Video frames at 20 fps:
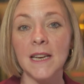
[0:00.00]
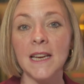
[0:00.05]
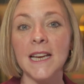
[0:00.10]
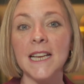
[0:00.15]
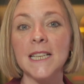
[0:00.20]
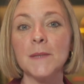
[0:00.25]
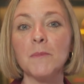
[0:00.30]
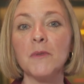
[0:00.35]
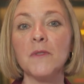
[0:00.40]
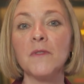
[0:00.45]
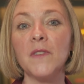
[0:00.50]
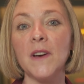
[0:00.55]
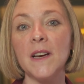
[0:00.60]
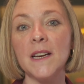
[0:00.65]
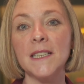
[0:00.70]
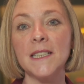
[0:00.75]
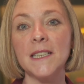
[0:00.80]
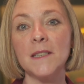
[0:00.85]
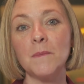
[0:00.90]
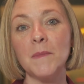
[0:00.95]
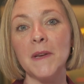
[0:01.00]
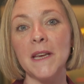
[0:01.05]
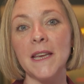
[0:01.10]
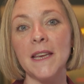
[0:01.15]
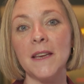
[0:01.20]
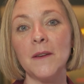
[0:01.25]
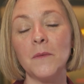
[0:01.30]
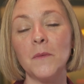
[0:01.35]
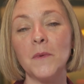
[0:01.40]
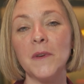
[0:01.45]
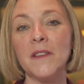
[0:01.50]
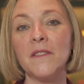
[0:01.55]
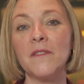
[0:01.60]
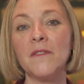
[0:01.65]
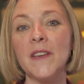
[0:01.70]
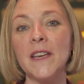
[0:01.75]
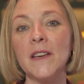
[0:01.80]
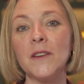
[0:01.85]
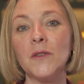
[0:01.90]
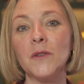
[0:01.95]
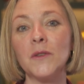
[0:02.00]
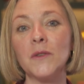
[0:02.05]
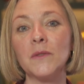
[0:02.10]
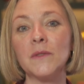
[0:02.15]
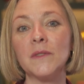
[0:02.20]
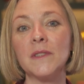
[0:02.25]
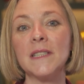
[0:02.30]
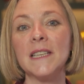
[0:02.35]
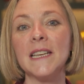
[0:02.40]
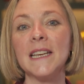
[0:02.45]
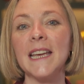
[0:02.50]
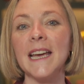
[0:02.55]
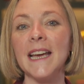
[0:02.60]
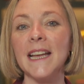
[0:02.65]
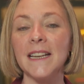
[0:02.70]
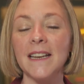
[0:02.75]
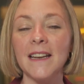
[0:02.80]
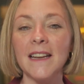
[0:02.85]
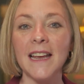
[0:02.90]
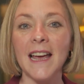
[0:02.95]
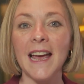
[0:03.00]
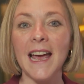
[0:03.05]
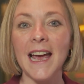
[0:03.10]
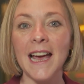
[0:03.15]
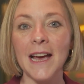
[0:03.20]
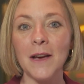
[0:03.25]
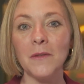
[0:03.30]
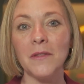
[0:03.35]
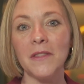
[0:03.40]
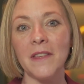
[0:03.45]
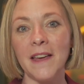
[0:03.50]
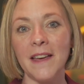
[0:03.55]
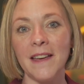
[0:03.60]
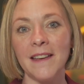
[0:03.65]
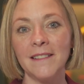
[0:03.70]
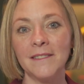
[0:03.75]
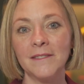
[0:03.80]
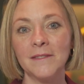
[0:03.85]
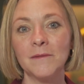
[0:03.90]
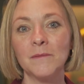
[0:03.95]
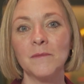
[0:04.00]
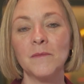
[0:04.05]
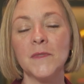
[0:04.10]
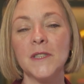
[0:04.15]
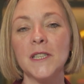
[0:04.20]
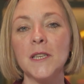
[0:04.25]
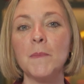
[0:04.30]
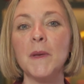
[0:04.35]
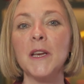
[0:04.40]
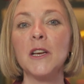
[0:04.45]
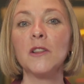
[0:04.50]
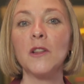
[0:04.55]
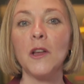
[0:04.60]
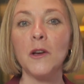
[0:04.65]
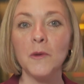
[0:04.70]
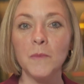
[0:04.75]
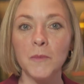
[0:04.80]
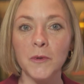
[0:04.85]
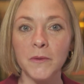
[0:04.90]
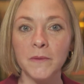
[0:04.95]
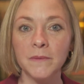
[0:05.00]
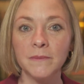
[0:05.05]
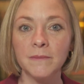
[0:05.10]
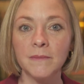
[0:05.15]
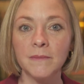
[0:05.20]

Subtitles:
It's provided me with a vehicle to get out there, to be global,